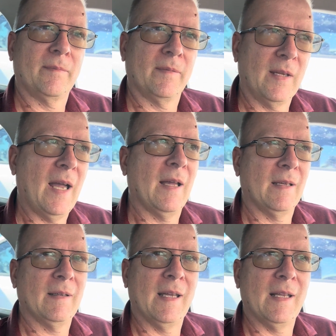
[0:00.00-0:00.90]
Yeah,
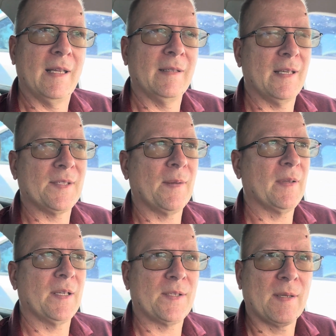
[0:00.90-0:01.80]
and it's
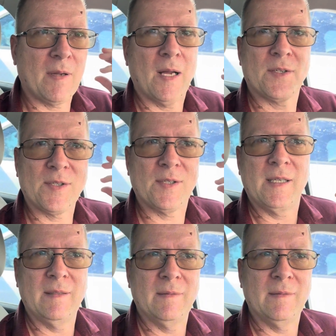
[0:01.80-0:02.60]
something that subconsciously,